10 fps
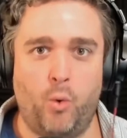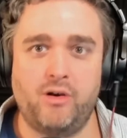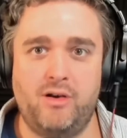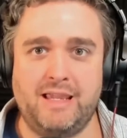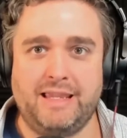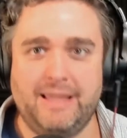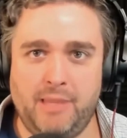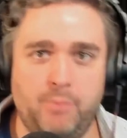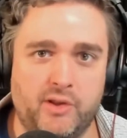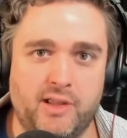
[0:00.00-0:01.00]
In order to
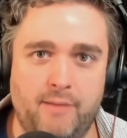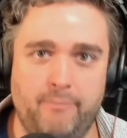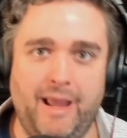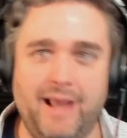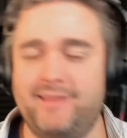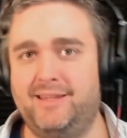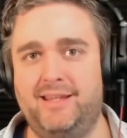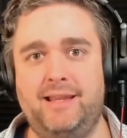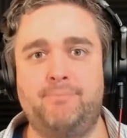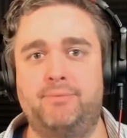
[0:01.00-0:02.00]
get people to come back
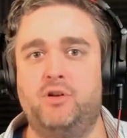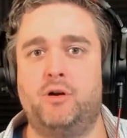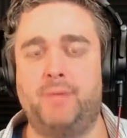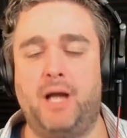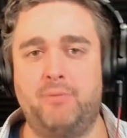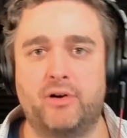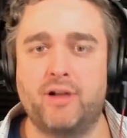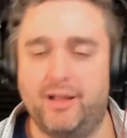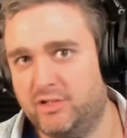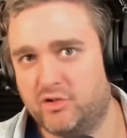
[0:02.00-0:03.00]
as any you know
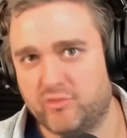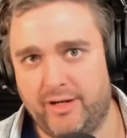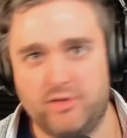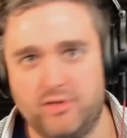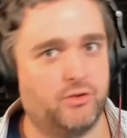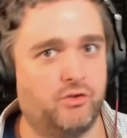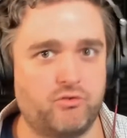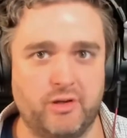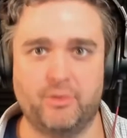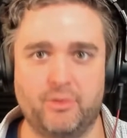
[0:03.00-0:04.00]
popular content creator or
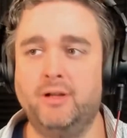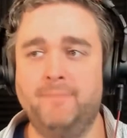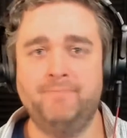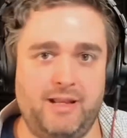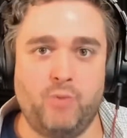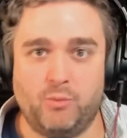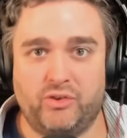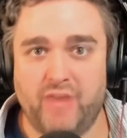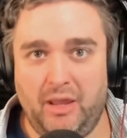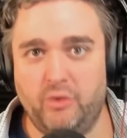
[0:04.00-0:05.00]
streamer anyone
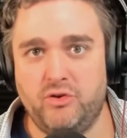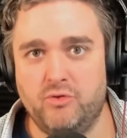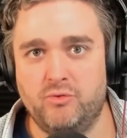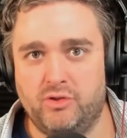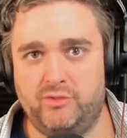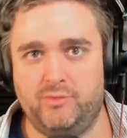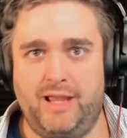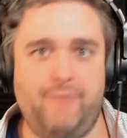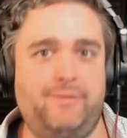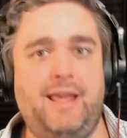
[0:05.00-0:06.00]
will tell you is
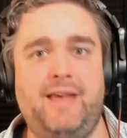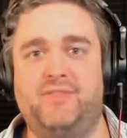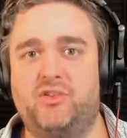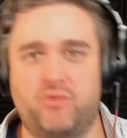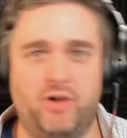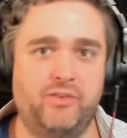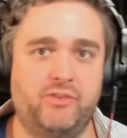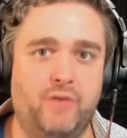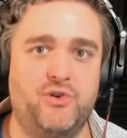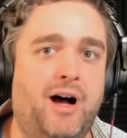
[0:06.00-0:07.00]
you have to have the
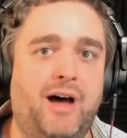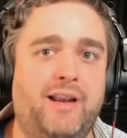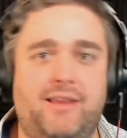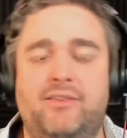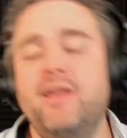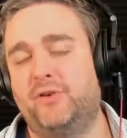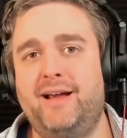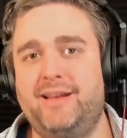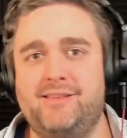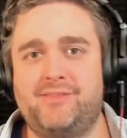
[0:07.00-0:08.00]
trust of your audience if
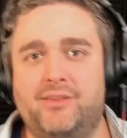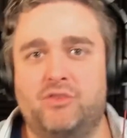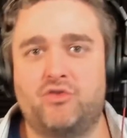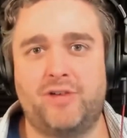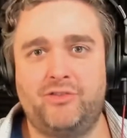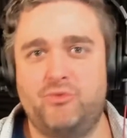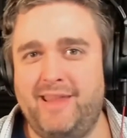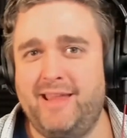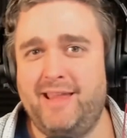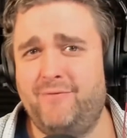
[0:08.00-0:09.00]
your audience doesn't trust
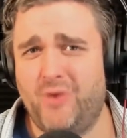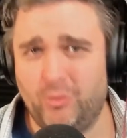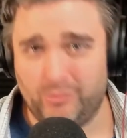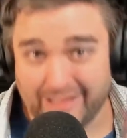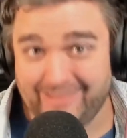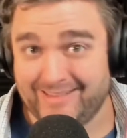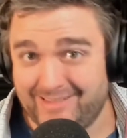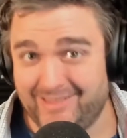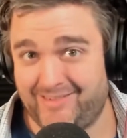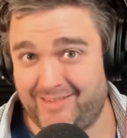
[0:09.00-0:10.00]
you they have no
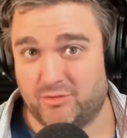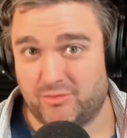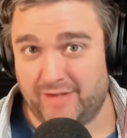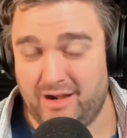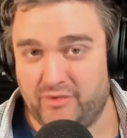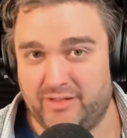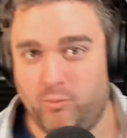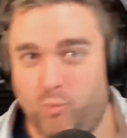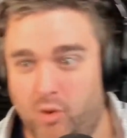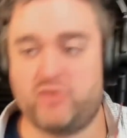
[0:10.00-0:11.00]
reason to stick around
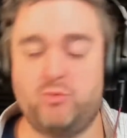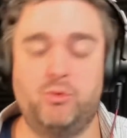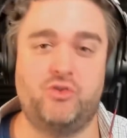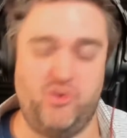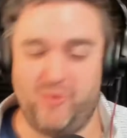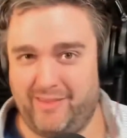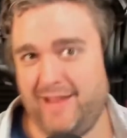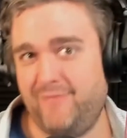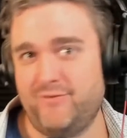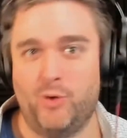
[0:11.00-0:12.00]
and watch what you're doing
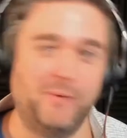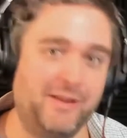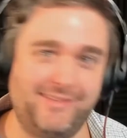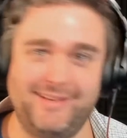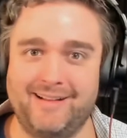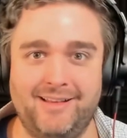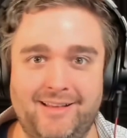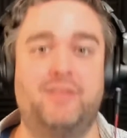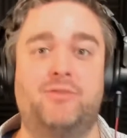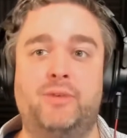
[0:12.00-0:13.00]
they have no reason to click